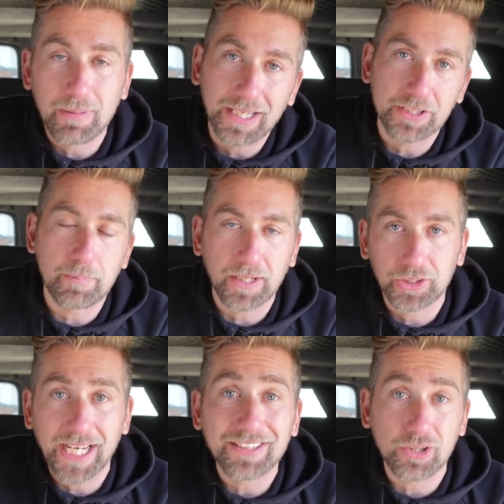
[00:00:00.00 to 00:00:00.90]
up my leisure
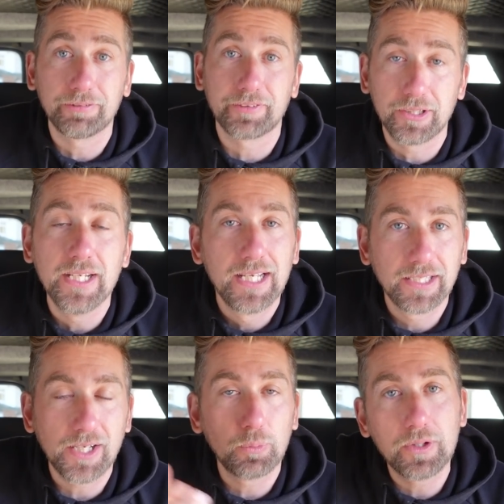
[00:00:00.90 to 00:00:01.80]
battery as often
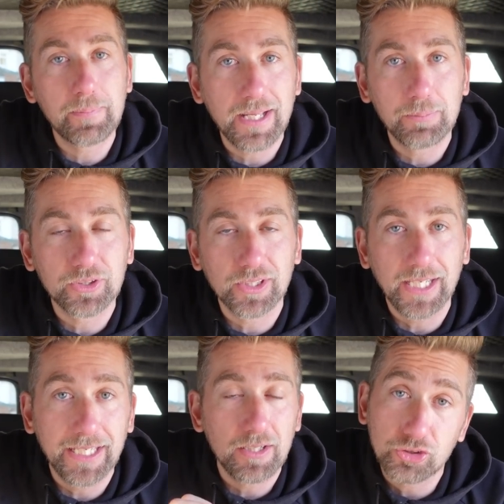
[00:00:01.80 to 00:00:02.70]
as I would have been able to
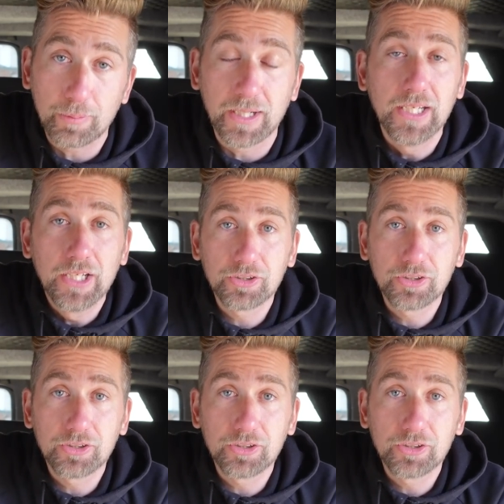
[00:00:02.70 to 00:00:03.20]
in summer.